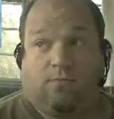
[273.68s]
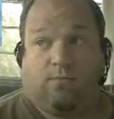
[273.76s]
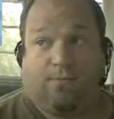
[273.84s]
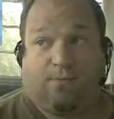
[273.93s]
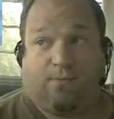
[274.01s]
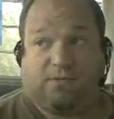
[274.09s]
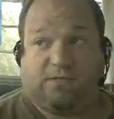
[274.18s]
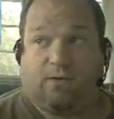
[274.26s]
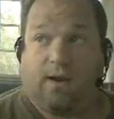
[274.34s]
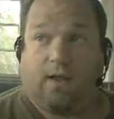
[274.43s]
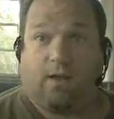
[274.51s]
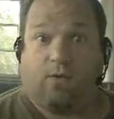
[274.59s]
People sitting
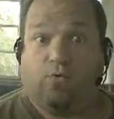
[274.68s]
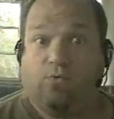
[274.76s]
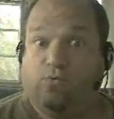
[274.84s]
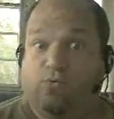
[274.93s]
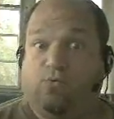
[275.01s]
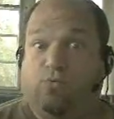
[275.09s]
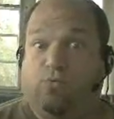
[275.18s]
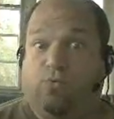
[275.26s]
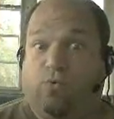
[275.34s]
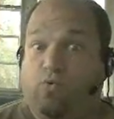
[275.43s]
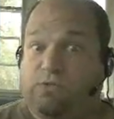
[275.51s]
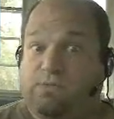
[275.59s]
around,
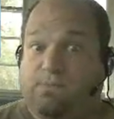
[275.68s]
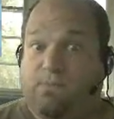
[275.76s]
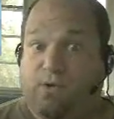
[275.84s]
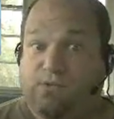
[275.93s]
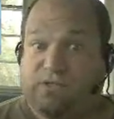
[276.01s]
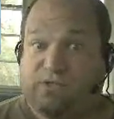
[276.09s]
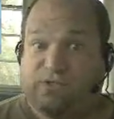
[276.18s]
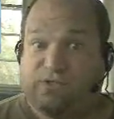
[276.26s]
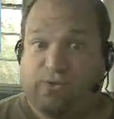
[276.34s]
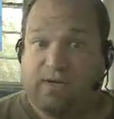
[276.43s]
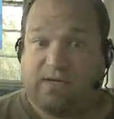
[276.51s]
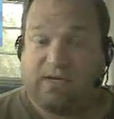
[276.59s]
who was Moses
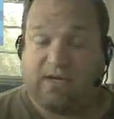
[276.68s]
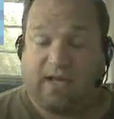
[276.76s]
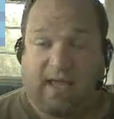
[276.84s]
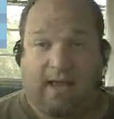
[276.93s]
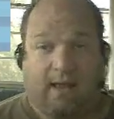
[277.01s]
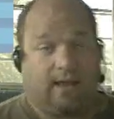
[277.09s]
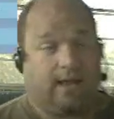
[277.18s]
doing today?